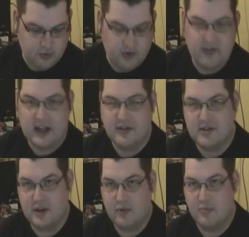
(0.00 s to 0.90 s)
drifting
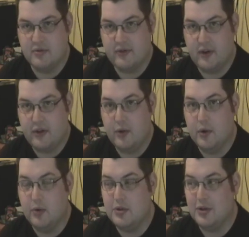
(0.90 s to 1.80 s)
outside the realms of
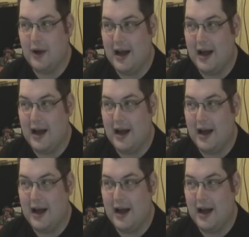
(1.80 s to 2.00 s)
Cthulhu to